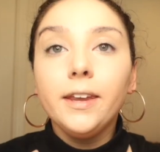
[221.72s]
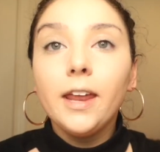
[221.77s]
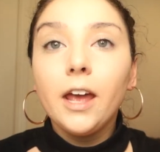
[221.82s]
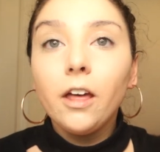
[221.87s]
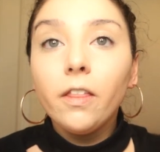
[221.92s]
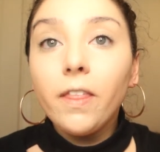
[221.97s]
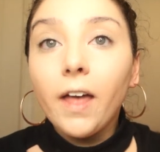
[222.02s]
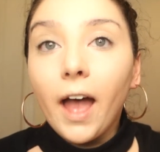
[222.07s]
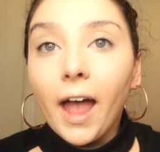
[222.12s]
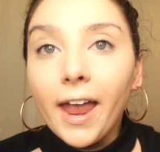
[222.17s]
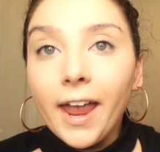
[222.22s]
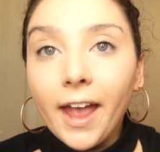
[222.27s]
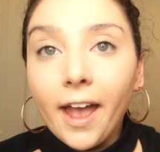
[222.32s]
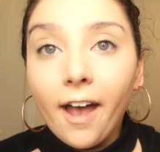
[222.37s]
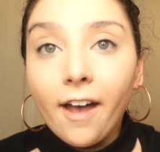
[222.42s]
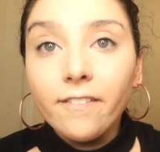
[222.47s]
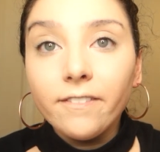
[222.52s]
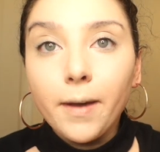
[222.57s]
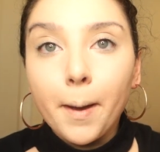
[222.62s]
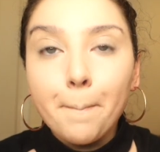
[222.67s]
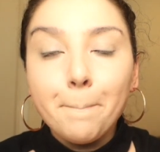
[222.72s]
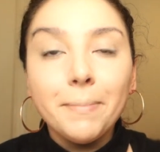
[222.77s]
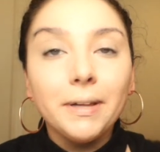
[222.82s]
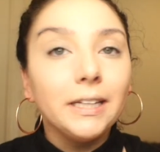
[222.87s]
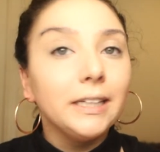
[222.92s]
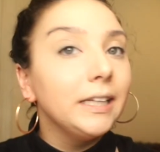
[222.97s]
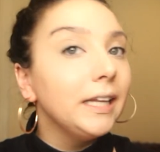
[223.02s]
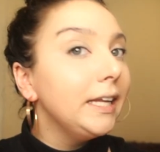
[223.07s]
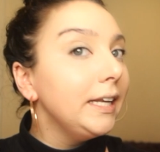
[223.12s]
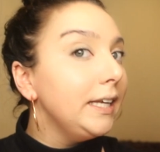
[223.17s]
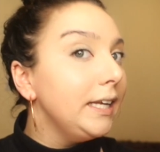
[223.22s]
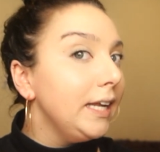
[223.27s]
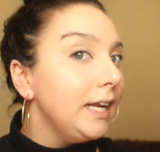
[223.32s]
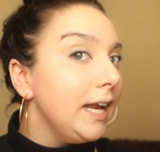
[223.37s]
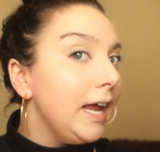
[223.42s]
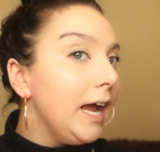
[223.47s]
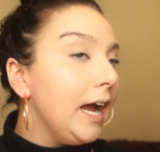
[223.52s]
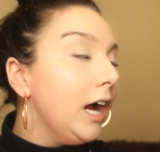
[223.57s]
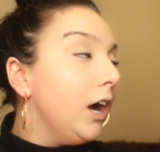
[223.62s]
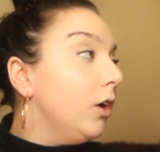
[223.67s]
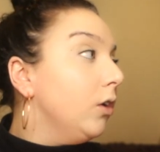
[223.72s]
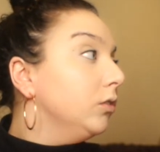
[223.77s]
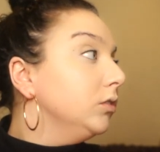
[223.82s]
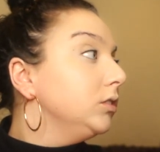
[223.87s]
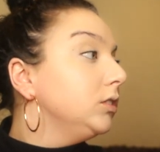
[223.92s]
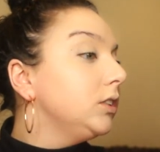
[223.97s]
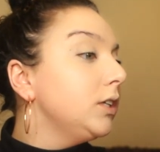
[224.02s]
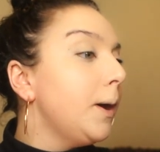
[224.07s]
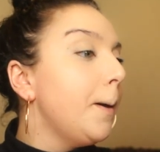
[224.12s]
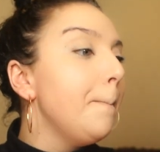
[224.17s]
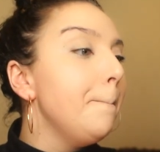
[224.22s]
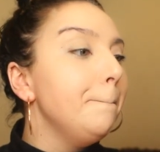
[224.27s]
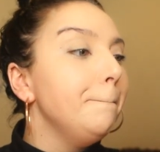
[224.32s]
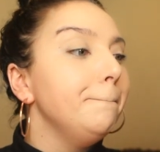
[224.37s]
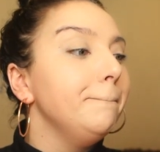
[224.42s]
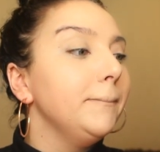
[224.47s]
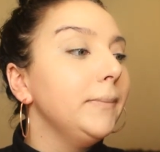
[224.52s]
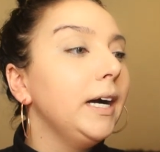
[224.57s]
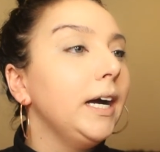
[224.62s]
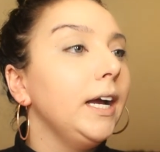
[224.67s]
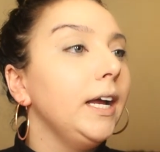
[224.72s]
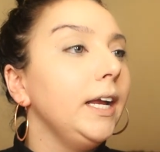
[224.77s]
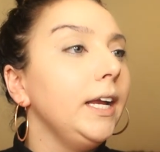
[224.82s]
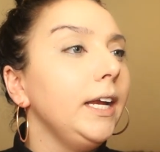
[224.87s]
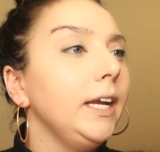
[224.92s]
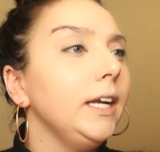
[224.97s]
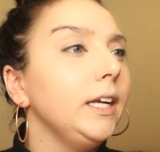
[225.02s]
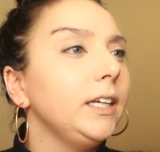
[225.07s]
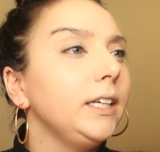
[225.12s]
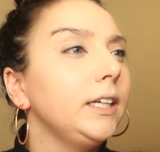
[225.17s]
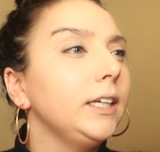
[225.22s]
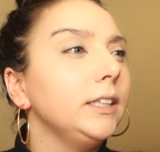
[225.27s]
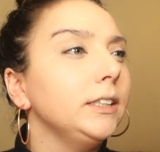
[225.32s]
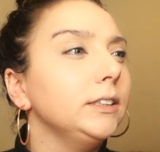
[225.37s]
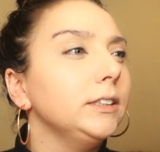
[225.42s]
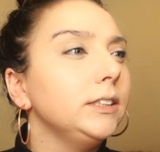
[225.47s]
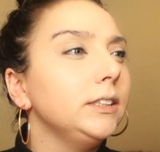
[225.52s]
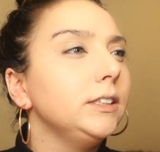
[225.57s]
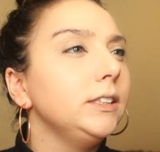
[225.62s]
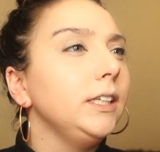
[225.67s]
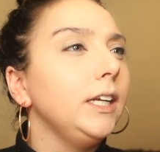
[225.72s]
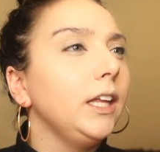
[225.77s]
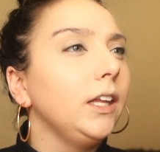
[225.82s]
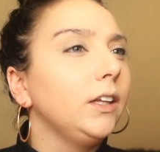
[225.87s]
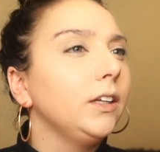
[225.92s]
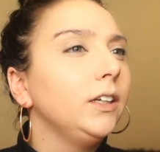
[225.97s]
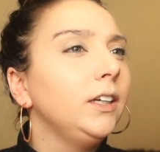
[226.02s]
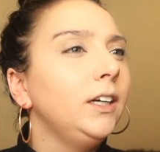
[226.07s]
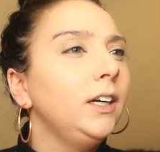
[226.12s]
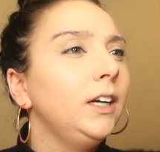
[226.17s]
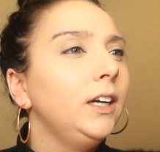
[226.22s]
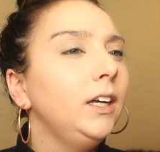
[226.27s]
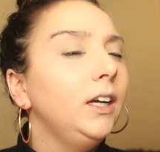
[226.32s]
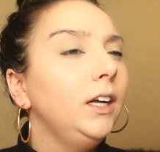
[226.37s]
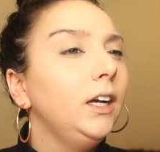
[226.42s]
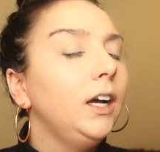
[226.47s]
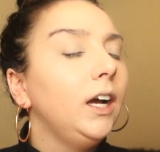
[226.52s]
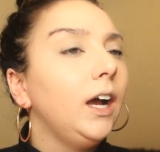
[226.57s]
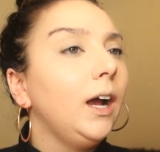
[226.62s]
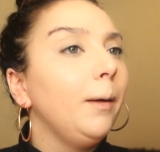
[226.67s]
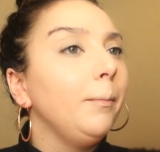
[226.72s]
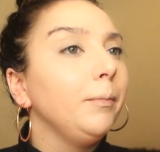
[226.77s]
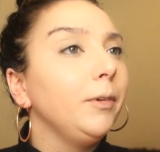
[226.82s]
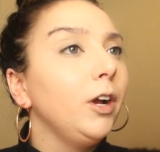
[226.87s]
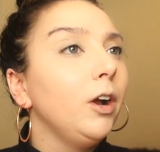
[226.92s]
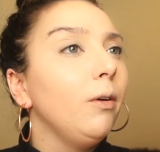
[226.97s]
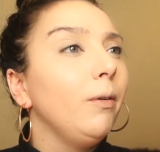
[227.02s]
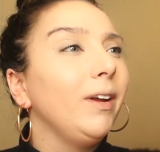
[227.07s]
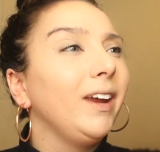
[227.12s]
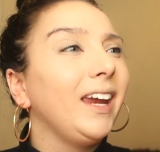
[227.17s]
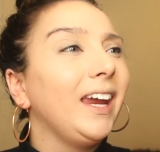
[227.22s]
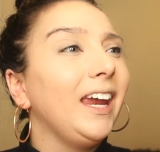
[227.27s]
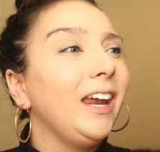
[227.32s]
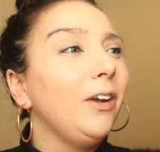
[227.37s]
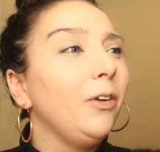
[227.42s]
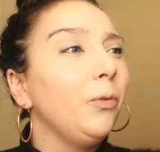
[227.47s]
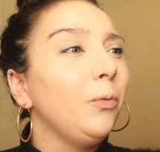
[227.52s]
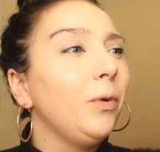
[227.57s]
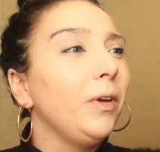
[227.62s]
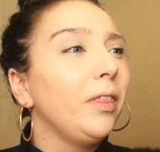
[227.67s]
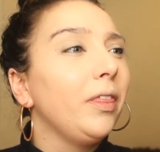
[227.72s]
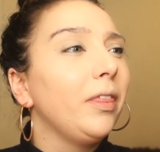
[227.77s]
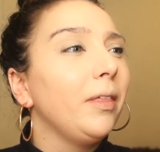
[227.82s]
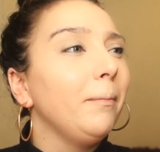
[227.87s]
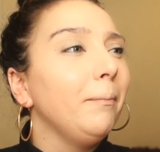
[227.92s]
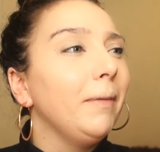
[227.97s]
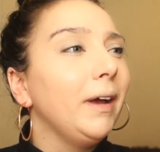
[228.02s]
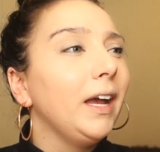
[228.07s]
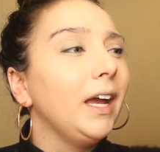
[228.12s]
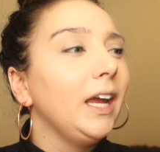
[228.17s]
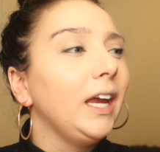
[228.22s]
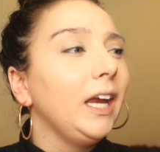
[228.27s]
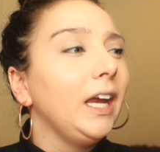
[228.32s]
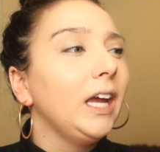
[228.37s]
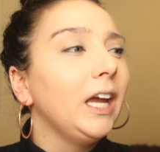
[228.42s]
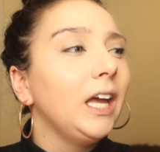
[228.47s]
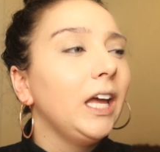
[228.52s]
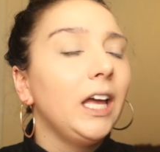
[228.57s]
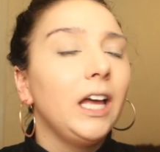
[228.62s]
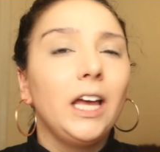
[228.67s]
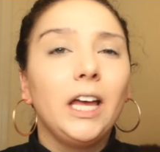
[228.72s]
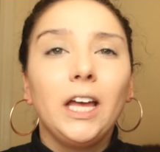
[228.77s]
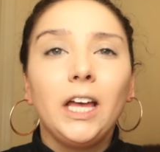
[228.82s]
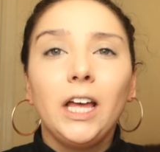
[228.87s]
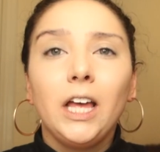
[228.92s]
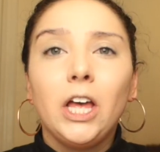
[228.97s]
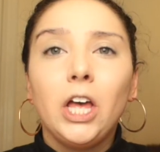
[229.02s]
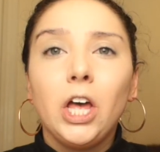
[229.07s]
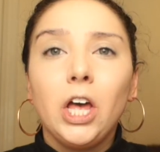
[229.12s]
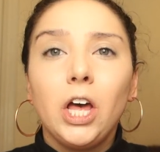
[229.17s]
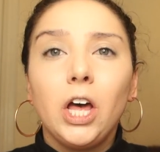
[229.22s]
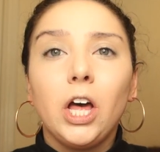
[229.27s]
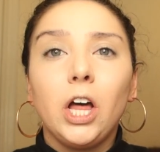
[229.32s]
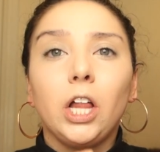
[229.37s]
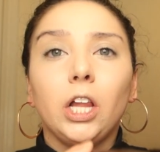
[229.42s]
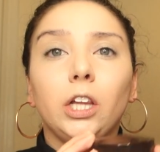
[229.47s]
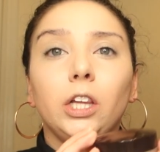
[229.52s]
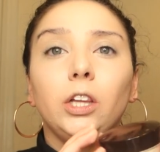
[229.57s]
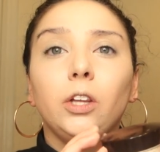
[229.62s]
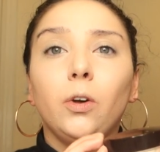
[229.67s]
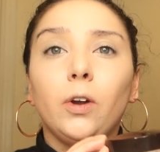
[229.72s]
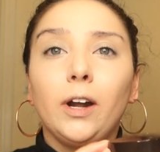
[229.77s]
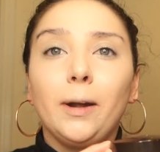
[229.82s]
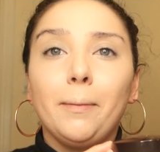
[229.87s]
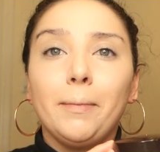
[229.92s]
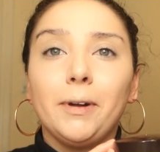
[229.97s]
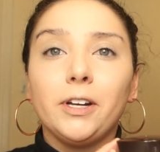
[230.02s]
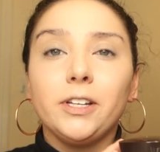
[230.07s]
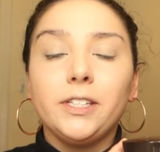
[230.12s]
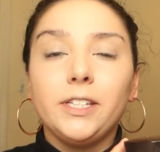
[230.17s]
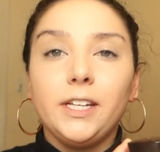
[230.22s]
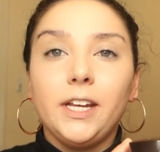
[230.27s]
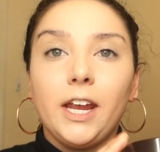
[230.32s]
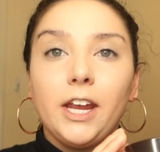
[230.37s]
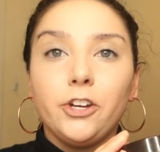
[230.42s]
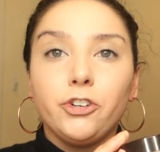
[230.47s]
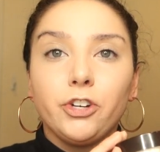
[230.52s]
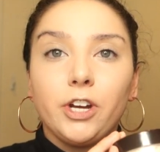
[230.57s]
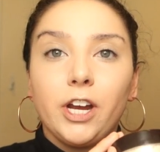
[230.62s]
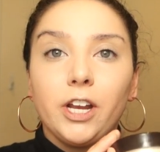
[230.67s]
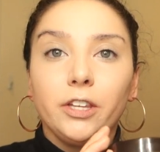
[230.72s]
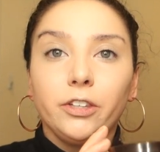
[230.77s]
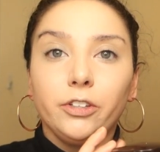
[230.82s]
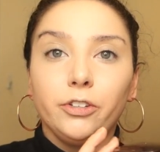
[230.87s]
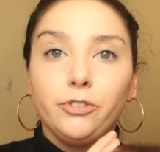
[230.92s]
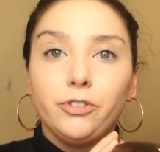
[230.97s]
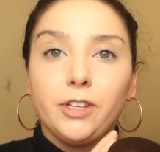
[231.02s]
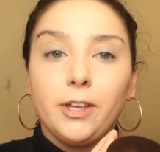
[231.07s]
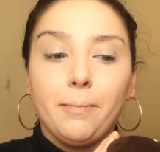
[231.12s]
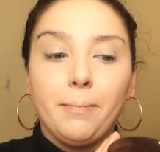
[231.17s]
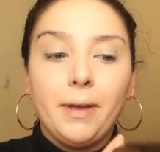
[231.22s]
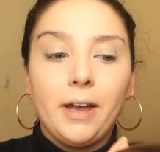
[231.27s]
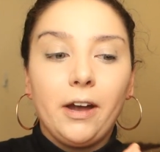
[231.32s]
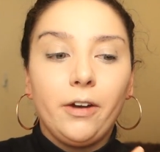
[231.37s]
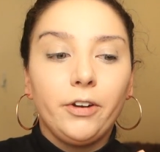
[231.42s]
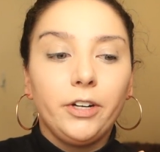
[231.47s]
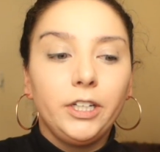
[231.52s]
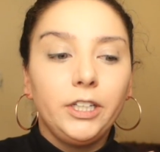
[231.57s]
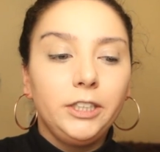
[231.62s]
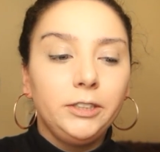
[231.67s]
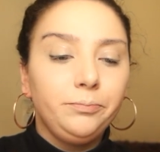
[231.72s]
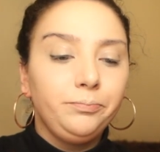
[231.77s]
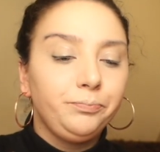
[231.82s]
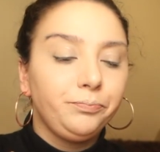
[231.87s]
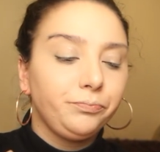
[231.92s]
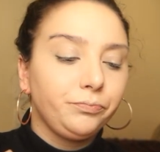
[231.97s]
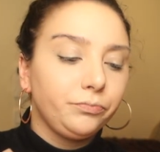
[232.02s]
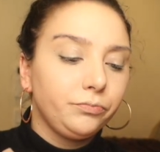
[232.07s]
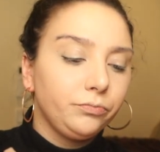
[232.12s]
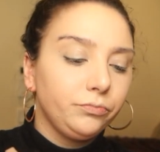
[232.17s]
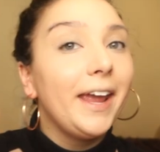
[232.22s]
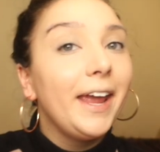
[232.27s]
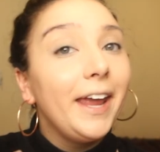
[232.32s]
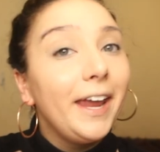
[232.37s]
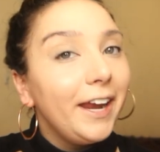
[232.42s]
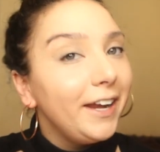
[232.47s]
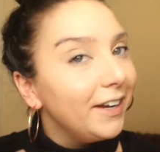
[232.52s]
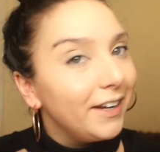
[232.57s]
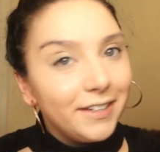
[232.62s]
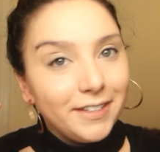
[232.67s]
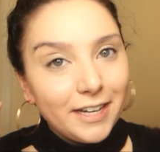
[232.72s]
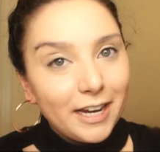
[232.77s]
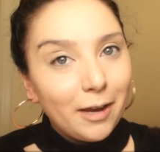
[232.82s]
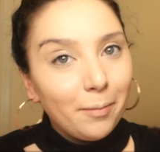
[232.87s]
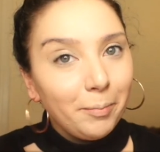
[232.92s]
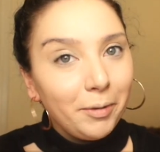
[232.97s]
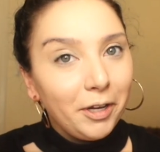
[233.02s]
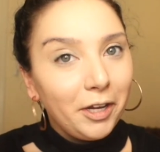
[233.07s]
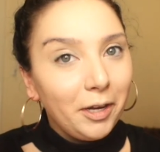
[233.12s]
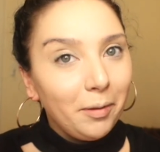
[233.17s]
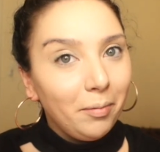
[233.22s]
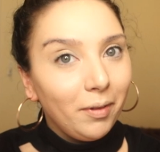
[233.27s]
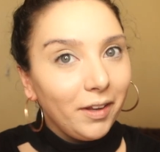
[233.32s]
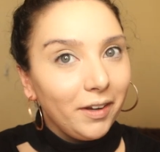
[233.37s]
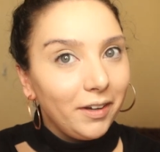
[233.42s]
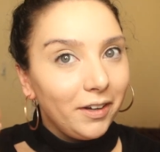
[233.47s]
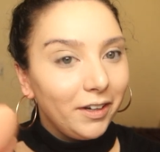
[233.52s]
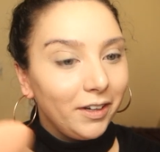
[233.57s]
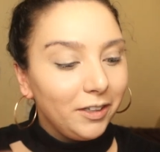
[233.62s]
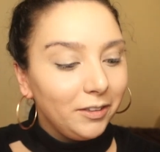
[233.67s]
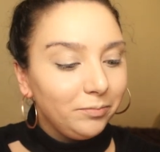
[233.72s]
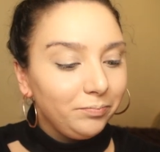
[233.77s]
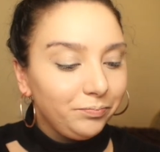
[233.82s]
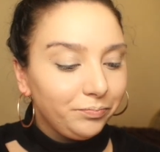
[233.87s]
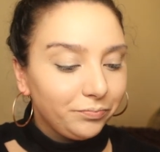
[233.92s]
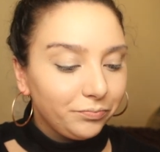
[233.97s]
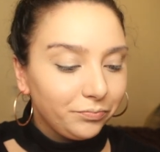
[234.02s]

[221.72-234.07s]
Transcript: Now that I have blended out my concealer, I'm going in with my Mercier translucent powder and a damp beauty blender,